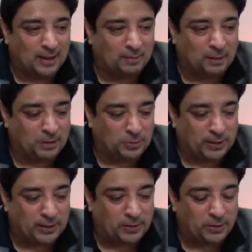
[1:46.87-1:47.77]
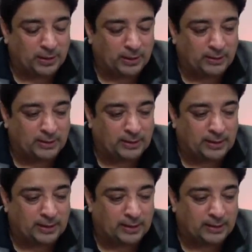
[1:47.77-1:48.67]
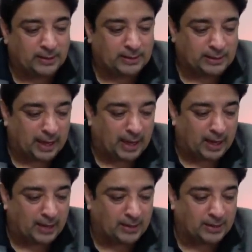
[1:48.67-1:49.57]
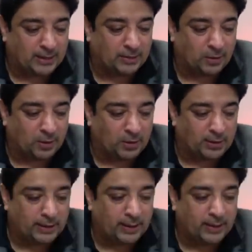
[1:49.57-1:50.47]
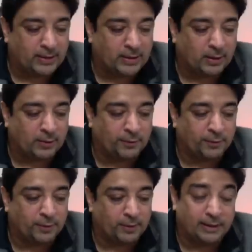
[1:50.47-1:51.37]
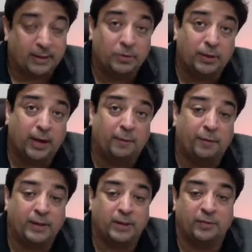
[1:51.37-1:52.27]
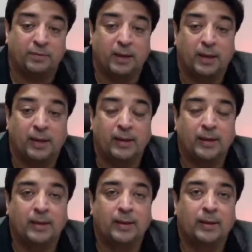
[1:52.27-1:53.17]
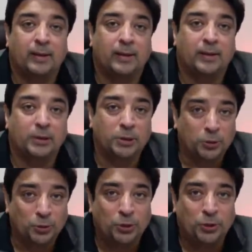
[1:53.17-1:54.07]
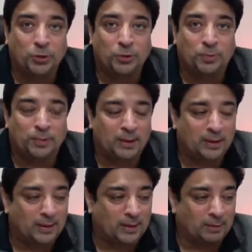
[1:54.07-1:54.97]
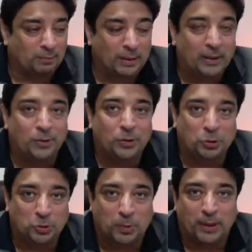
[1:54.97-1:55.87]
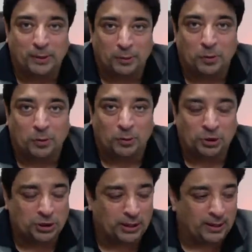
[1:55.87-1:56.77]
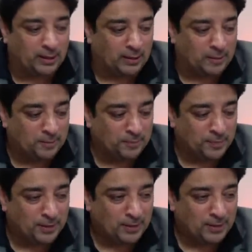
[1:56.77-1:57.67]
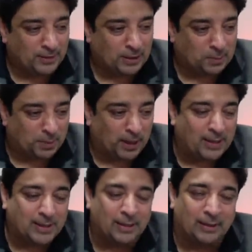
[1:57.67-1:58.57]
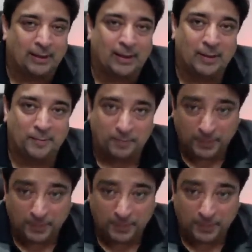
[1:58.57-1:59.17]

Because when I look at the stats and audience of demographics of my YouTube Being Guru 2.0 channel, surprisingly,